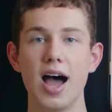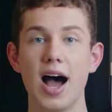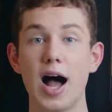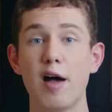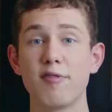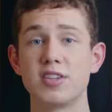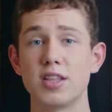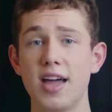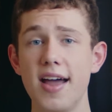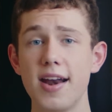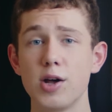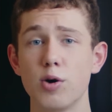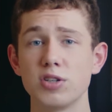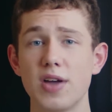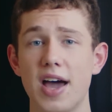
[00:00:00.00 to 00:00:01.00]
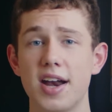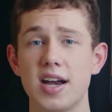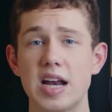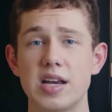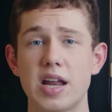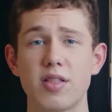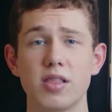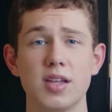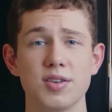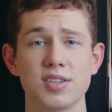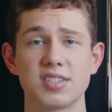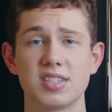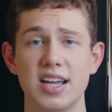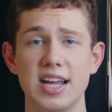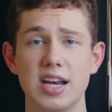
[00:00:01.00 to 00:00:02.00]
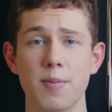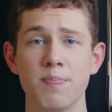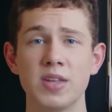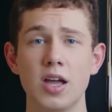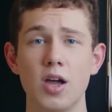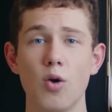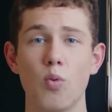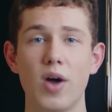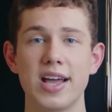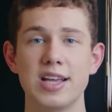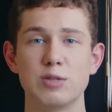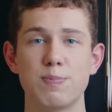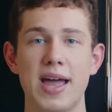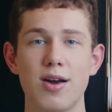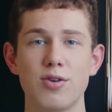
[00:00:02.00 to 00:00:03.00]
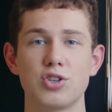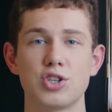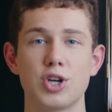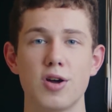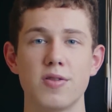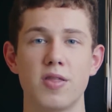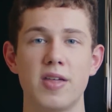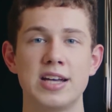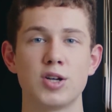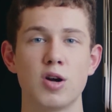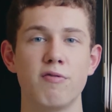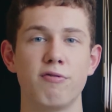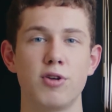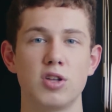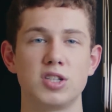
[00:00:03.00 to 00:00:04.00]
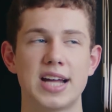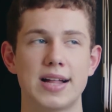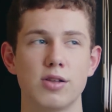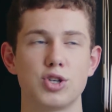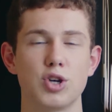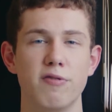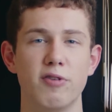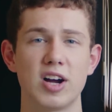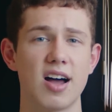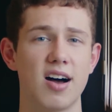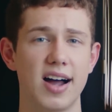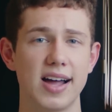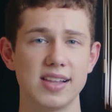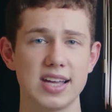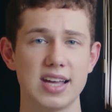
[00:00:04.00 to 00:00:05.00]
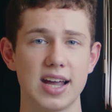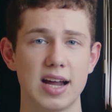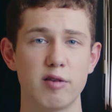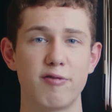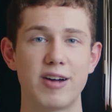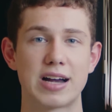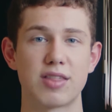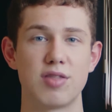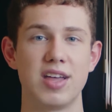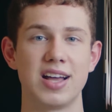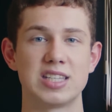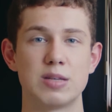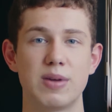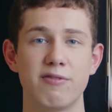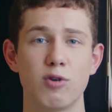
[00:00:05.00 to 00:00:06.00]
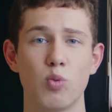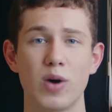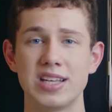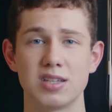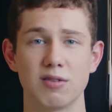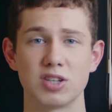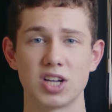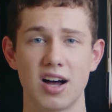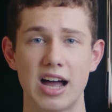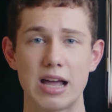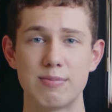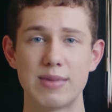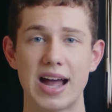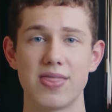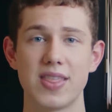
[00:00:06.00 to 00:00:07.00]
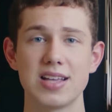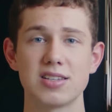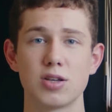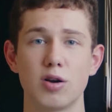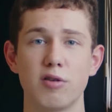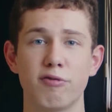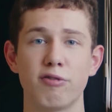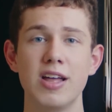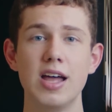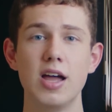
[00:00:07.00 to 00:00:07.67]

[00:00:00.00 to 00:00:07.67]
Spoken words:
After that, I also added another little scene where his parents show that they don't view the talent show very highly. In fact, they think it's a bit of a waste of time, and that sort of